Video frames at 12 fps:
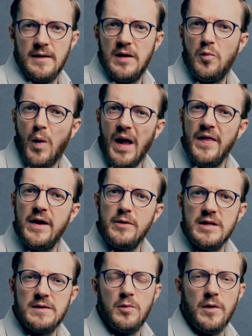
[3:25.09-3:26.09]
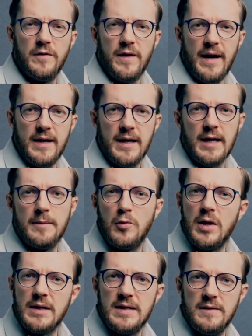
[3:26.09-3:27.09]
that while there is more funding,
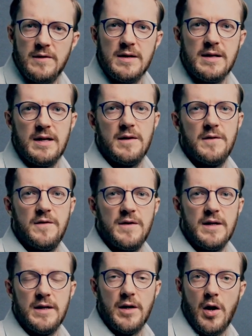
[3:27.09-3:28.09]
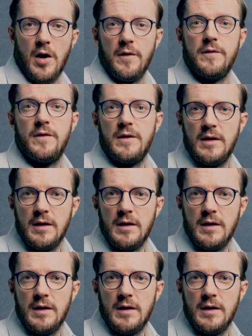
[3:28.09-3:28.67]
more activity in the field of